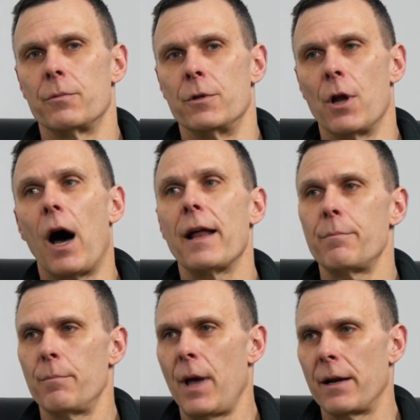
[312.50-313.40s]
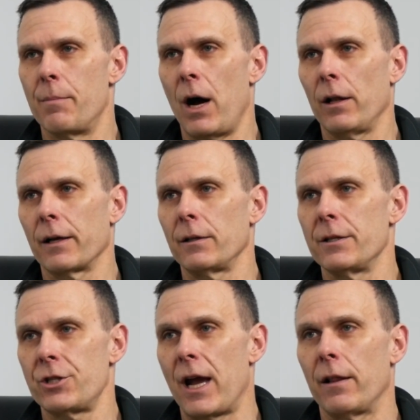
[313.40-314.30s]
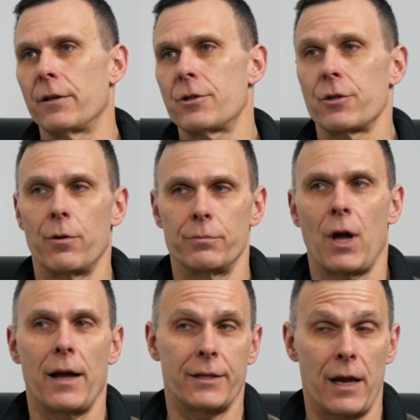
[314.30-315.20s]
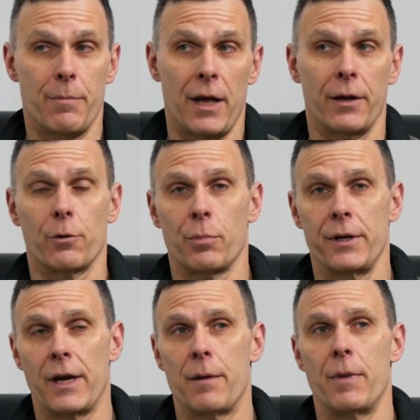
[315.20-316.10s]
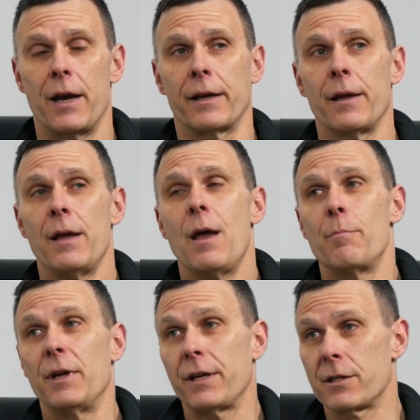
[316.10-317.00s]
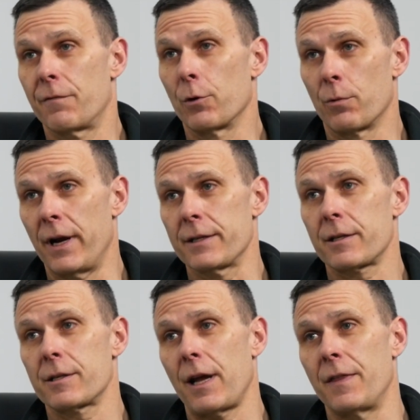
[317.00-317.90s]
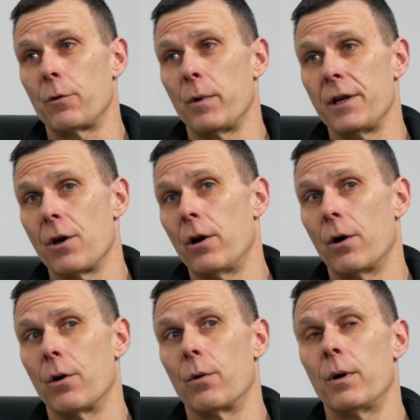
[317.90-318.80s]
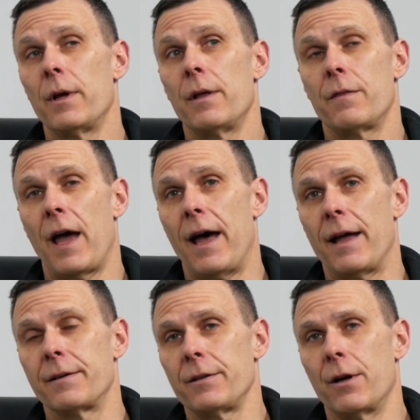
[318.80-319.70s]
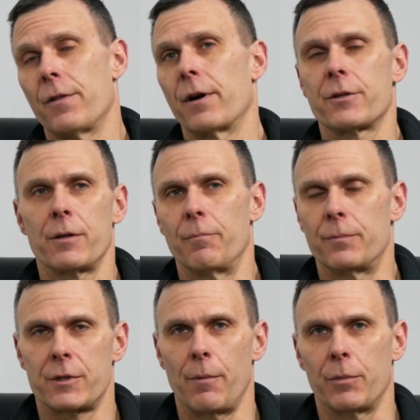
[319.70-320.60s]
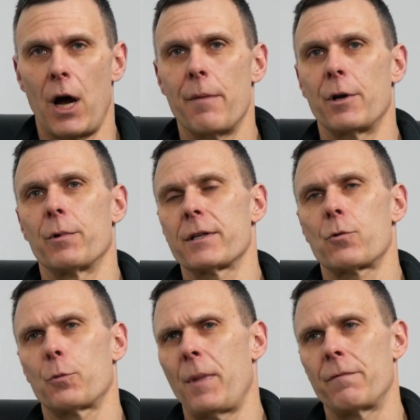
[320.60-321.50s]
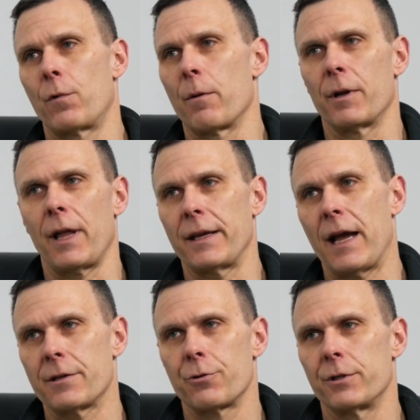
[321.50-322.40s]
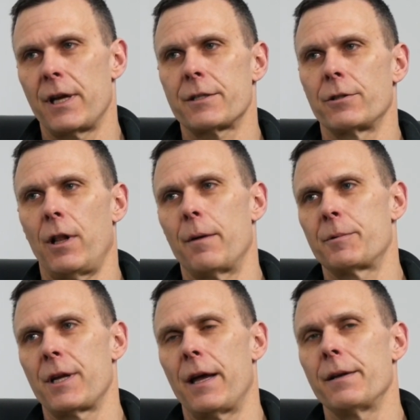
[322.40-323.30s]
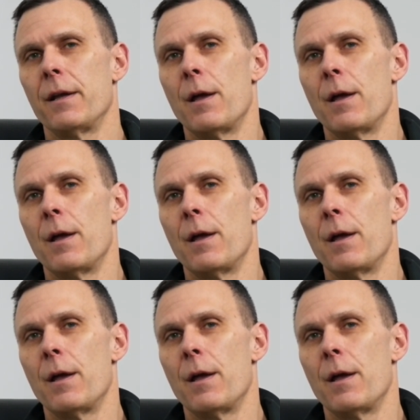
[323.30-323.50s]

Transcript: not metabolically challenged, so not diabetic or pre-diabetic, because of the risks. I think we know that, you know, there are some common risks with metformin, like gastrointestinal upset,